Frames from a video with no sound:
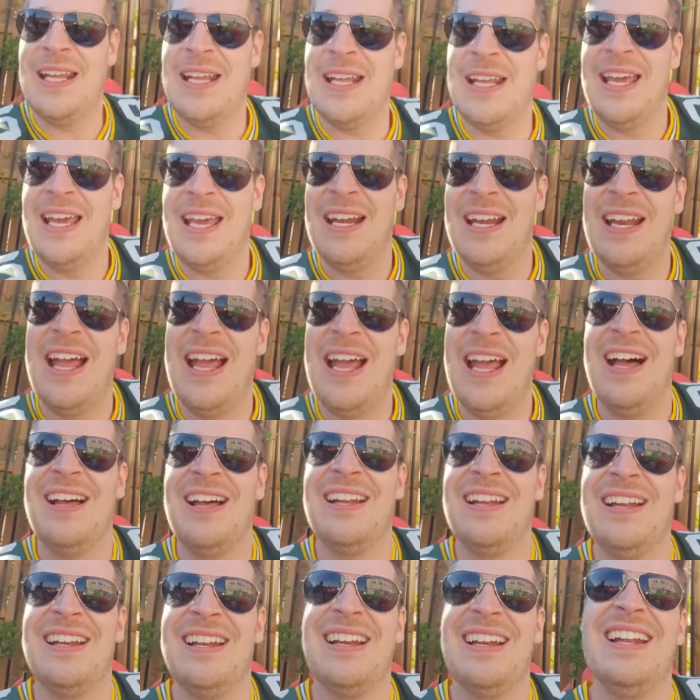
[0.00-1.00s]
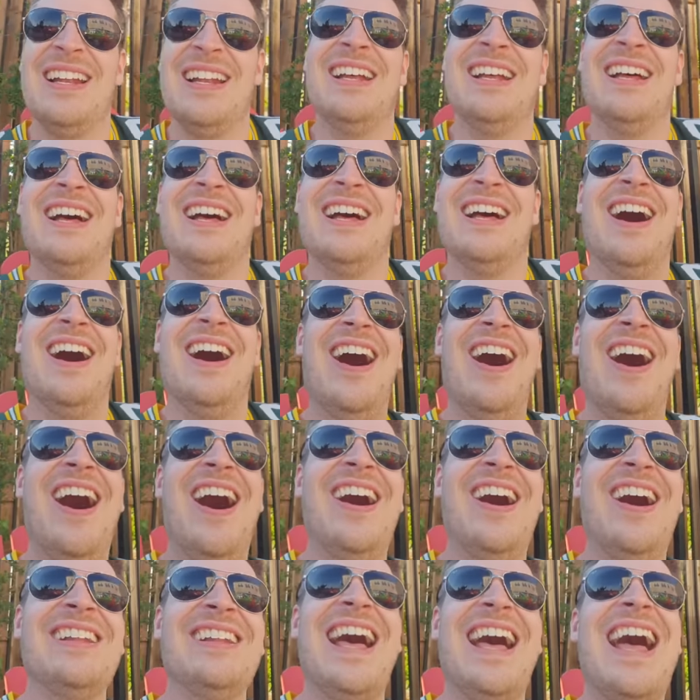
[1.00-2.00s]
it out.
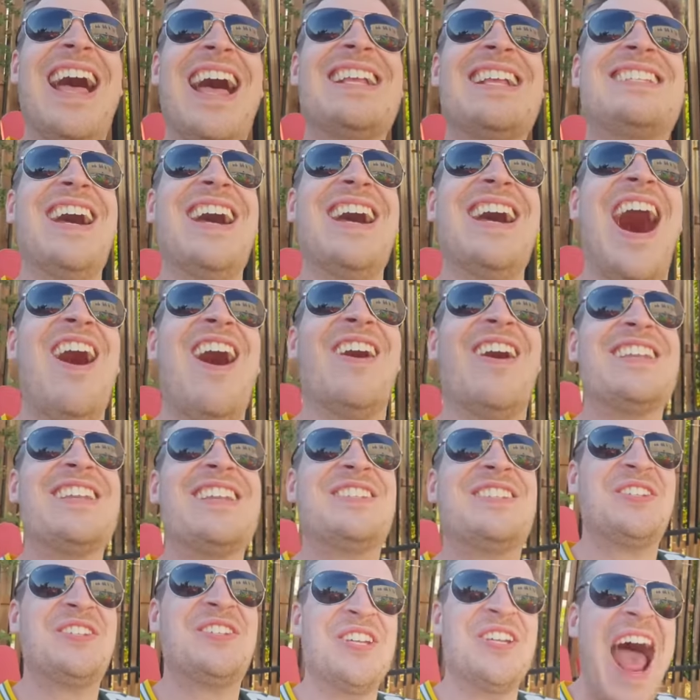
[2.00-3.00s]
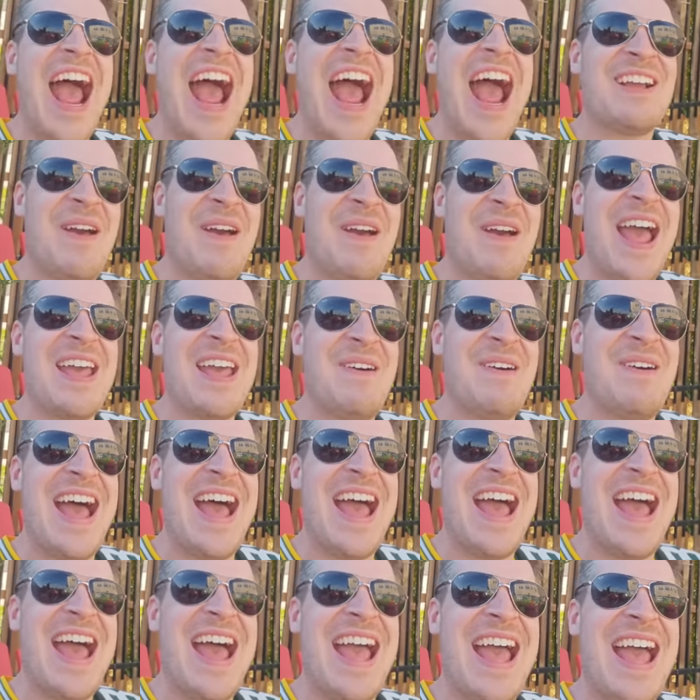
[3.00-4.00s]
Oh, let's go. It's Jack,
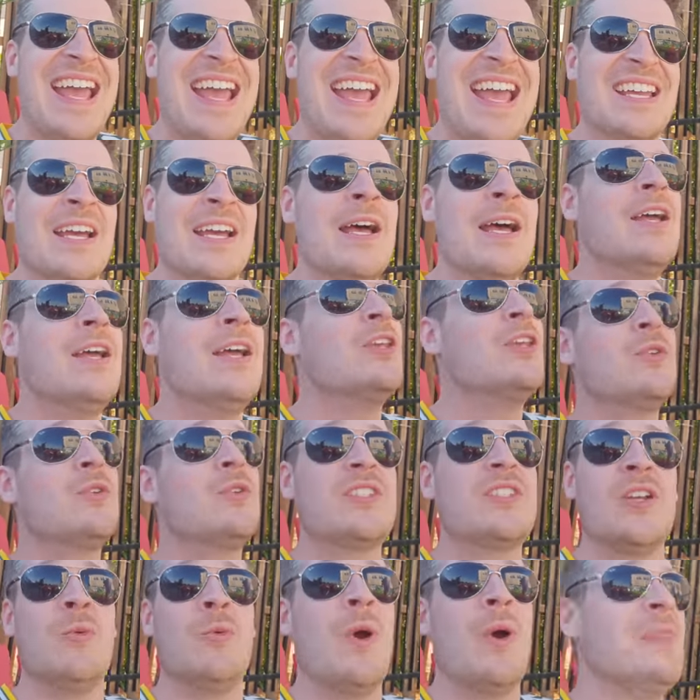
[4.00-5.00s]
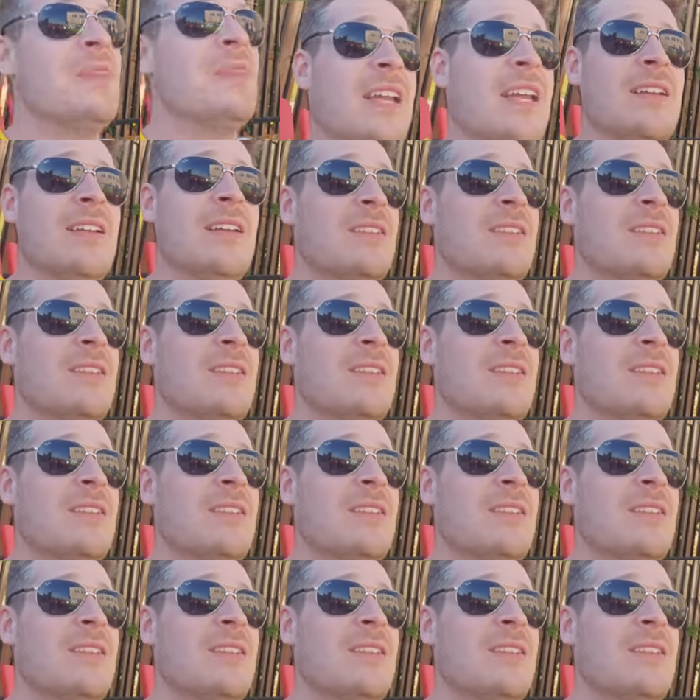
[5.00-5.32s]
baby. You still win things.